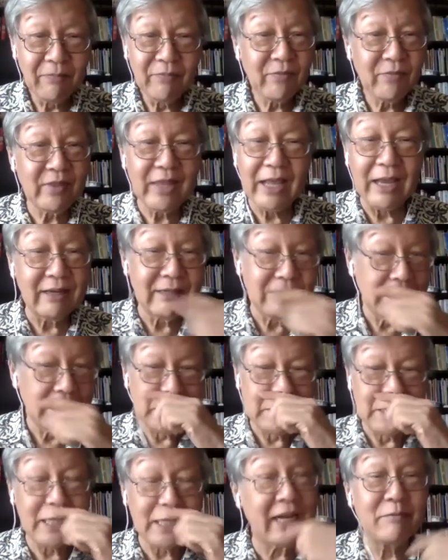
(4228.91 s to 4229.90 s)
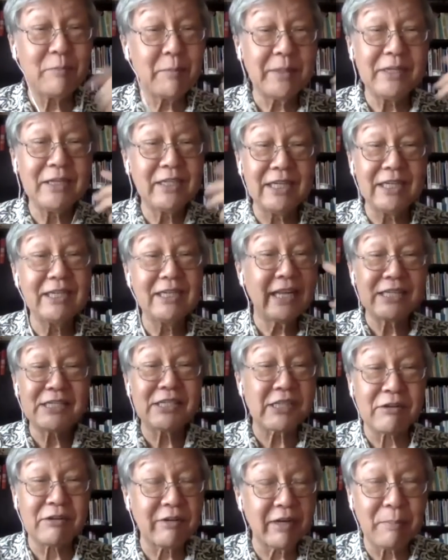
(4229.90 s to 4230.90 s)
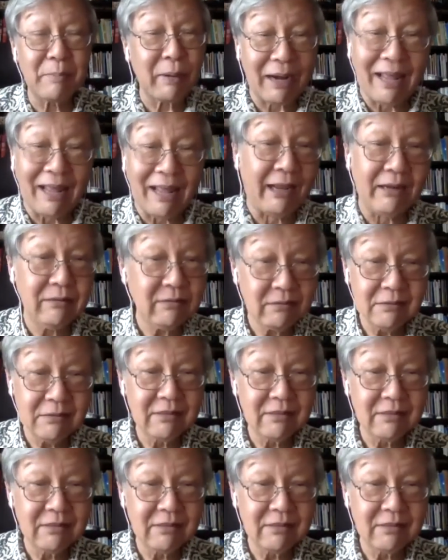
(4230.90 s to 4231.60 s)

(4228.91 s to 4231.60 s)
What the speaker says: that the government didn't necessarily plan.